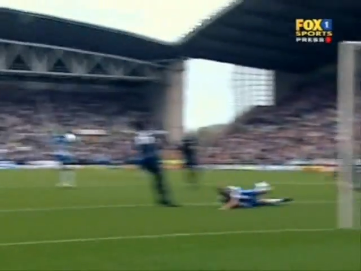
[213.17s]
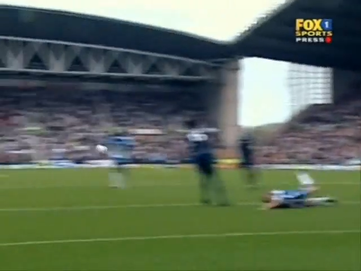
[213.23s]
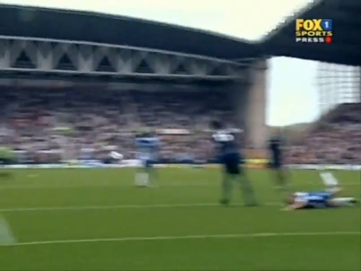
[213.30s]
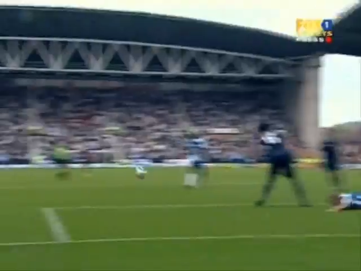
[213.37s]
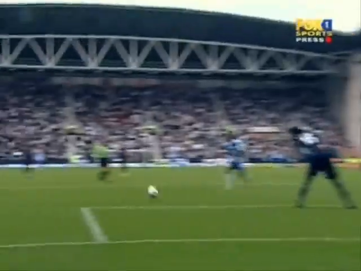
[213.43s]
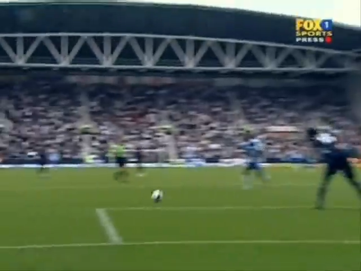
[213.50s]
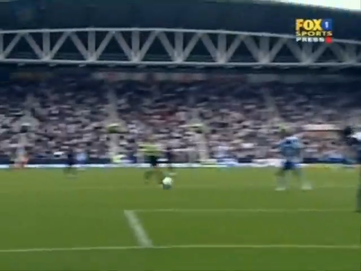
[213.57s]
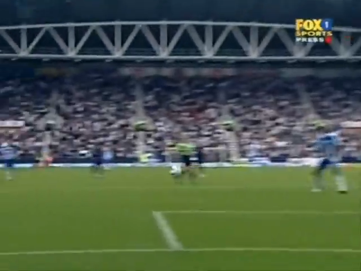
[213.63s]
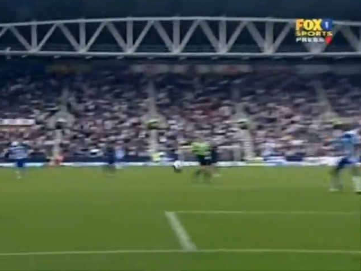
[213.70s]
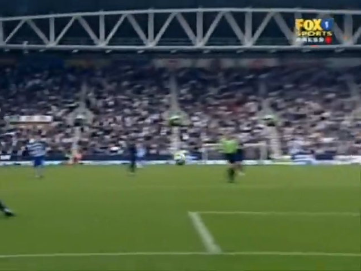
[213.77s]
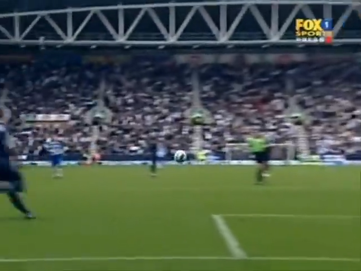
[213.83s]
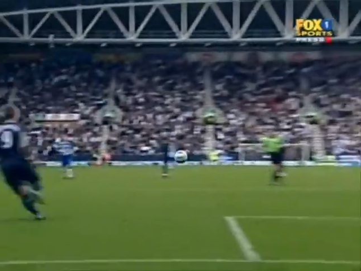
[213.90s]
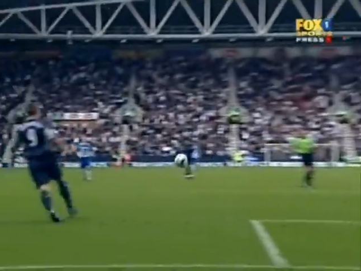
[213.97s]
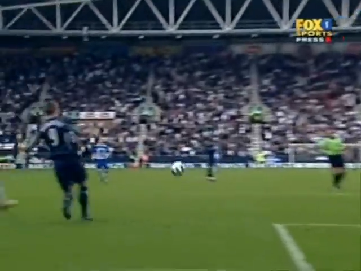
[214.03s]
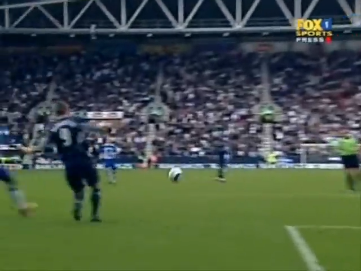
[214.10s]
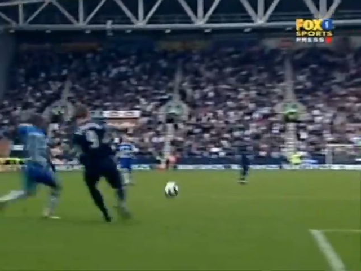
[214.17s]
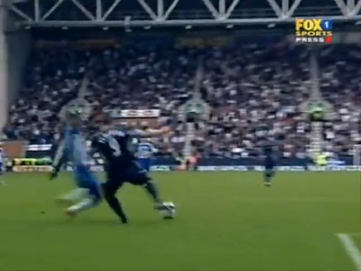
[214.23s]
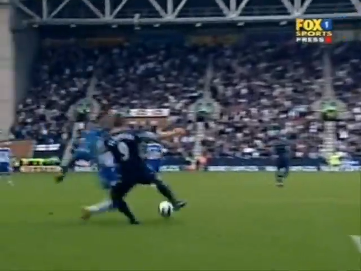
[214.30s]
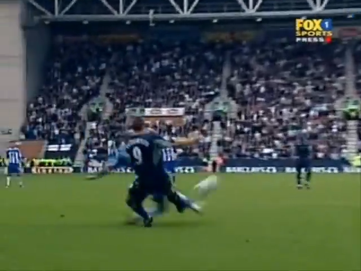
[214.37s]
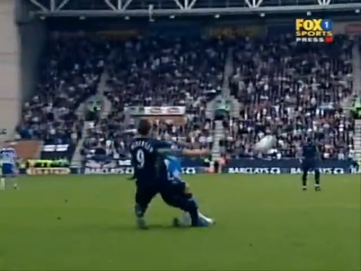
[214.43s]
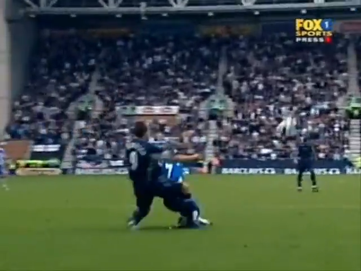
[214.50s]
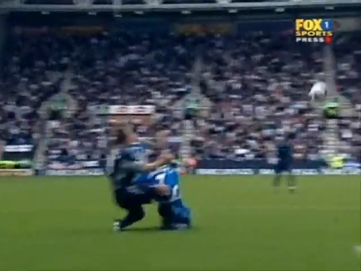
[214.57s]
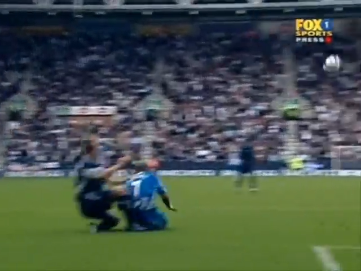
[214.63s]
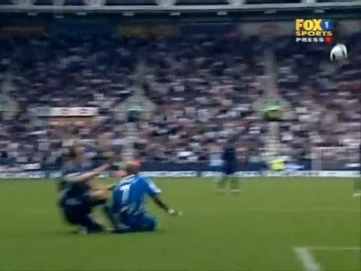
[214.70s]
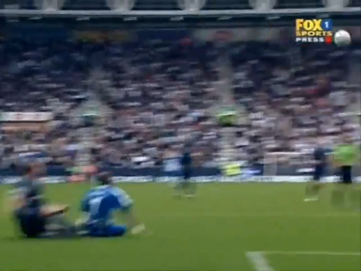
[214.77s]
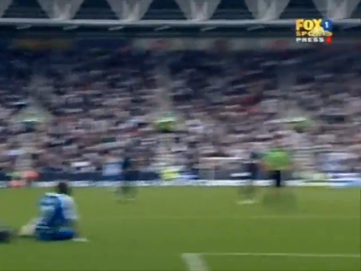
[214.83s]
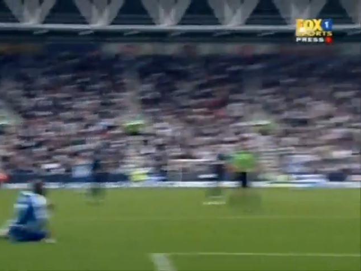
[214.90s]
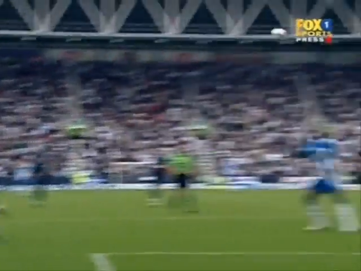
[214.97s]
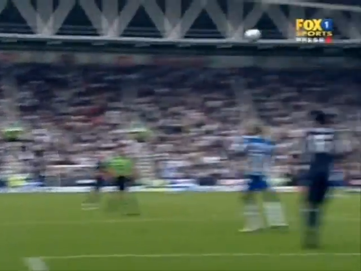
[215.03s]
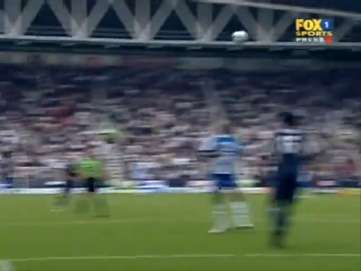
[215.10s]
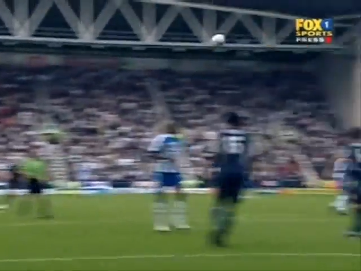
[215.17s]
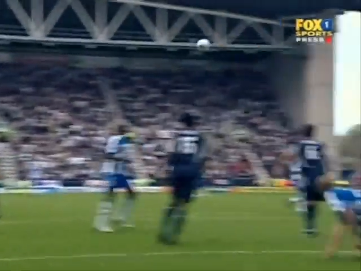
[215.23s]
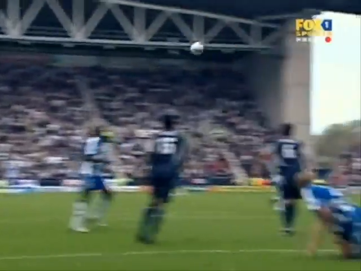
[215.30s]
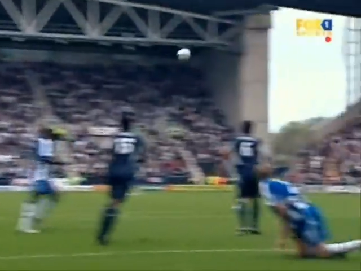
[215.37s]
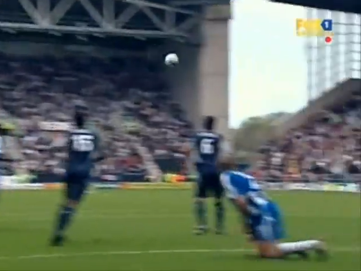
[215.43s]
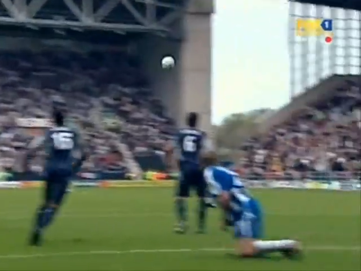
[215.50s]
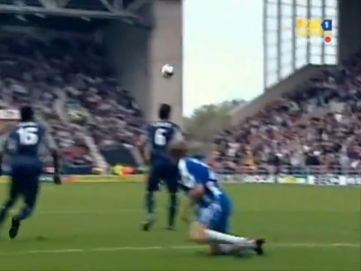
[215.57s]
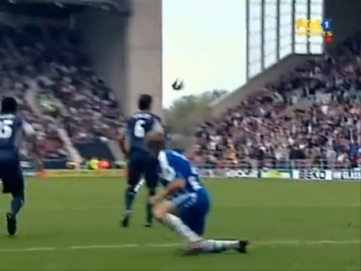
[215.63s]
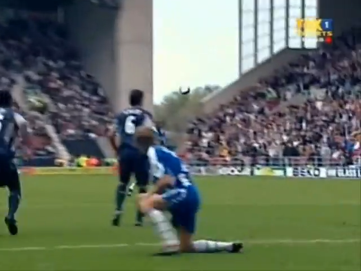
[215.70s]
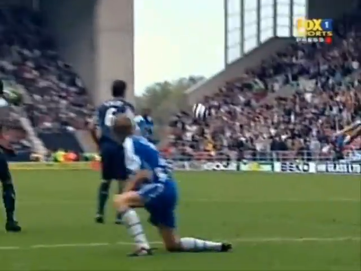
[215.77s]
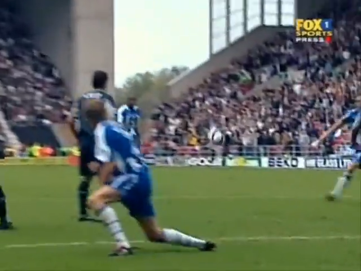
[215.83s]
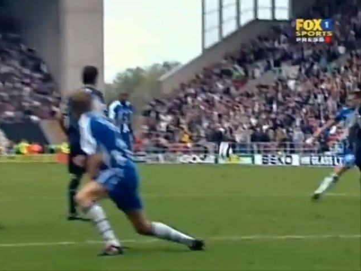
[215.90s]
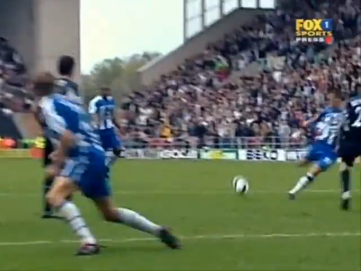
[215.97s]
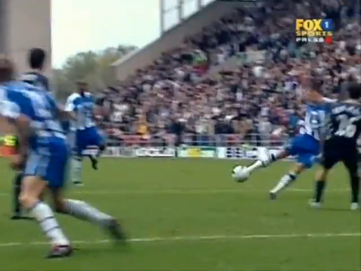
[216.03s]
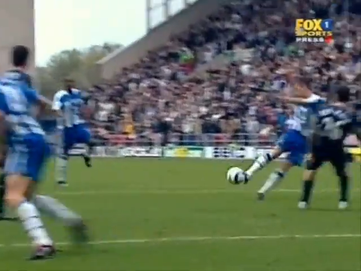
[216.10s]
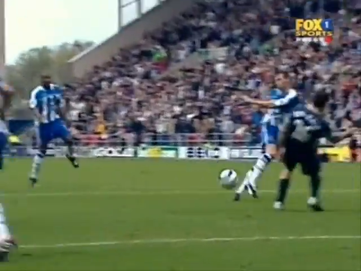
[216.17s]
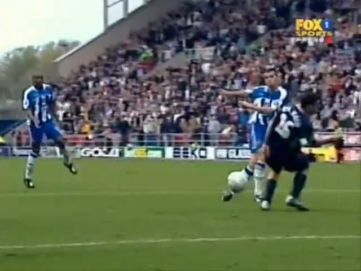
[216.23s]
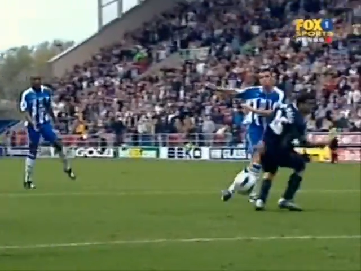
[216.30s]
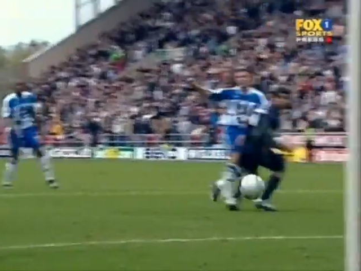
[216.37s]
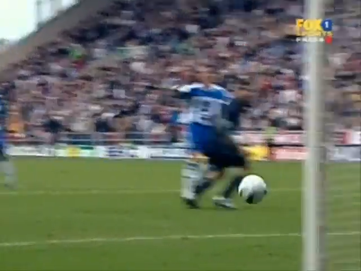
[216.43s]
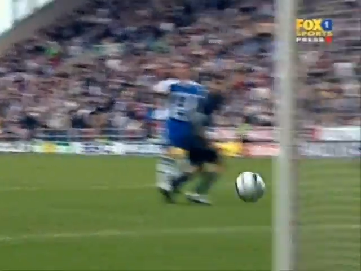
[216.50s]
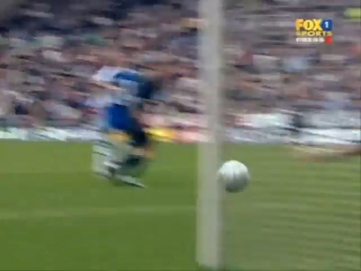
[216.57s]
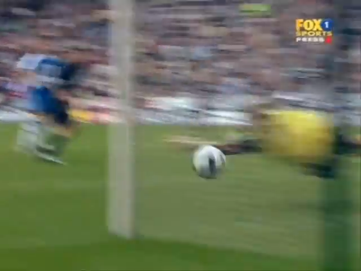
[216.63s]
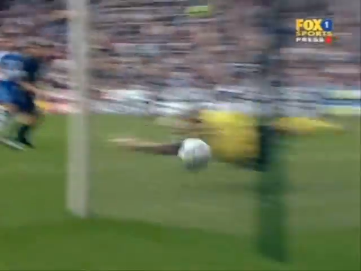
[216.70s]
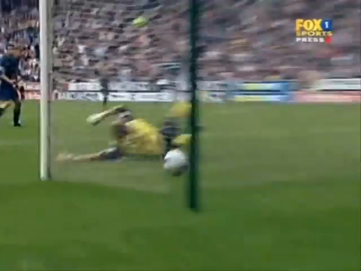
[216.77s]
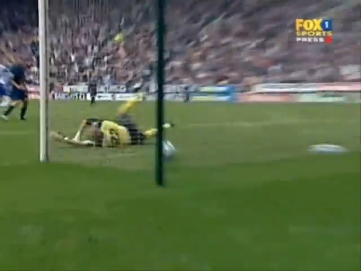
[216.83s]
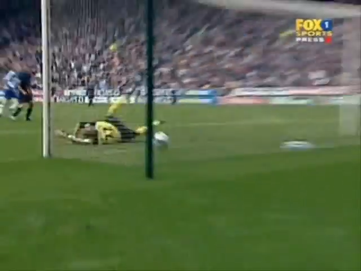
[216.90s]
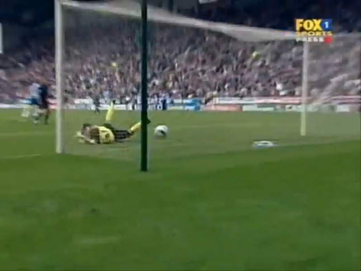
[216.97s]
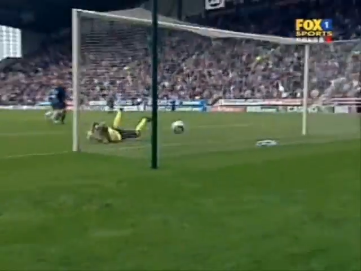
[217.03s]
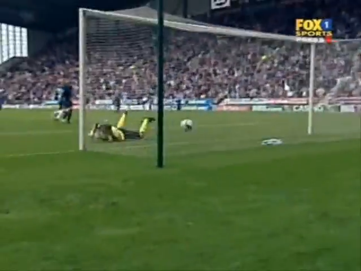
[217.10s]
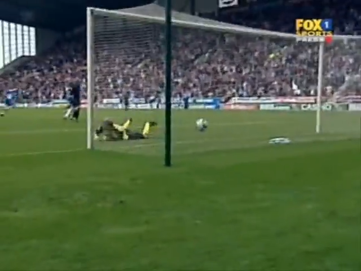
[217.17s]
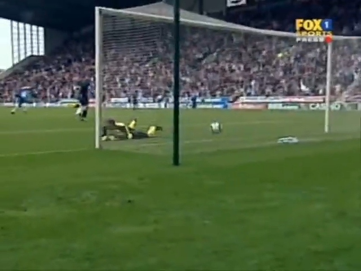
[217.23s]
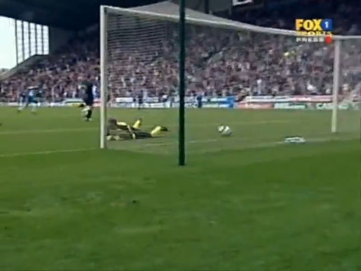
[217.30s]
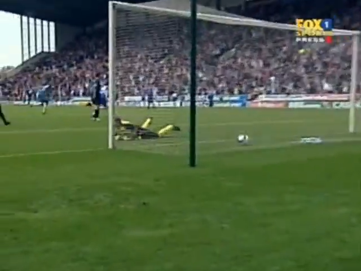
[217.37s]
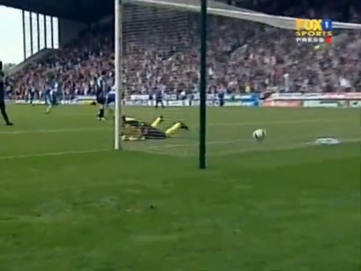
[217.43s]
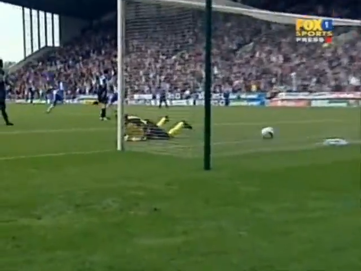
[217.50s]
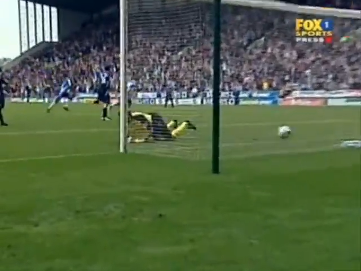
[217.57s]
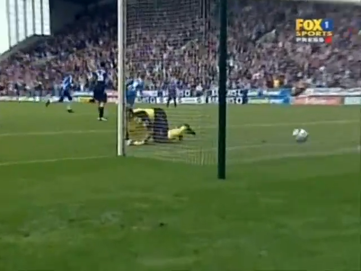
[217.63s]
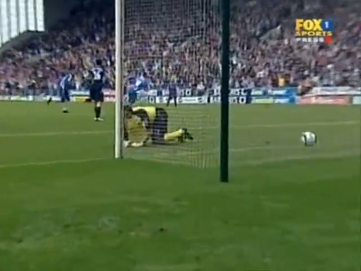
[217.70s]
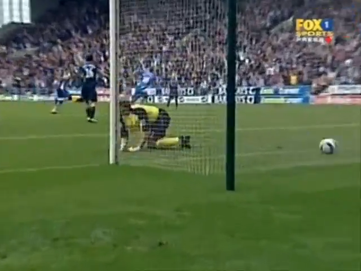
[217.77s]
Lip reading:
No face is visible, so there are no lips to read.